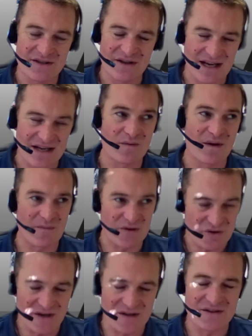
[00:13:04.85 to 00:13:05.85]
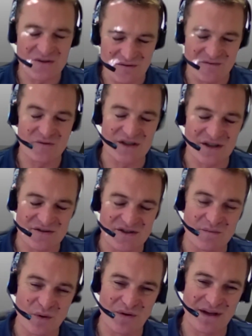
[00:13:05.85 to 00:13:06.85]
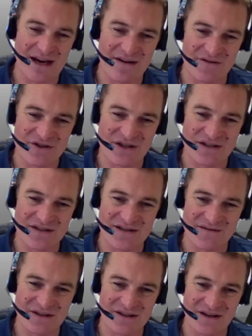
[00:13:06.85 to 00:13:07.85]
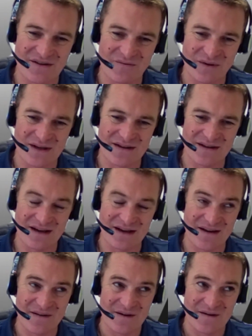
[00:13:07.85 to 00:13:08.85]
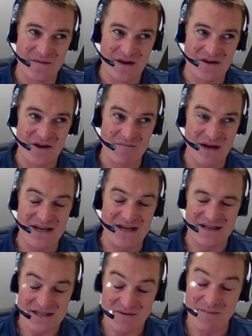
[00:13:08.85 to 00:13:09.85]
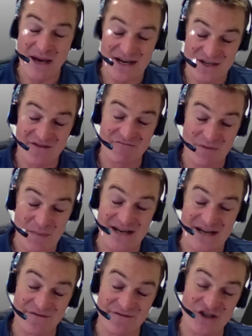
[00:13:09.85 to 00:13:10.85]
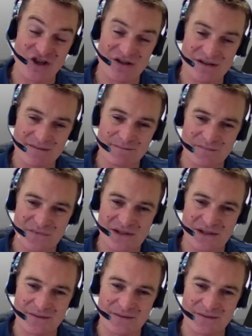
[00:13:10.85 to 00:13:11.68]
that's where we're trying to sort of also support the garages, you know, with you know, making these repairs efficient. So.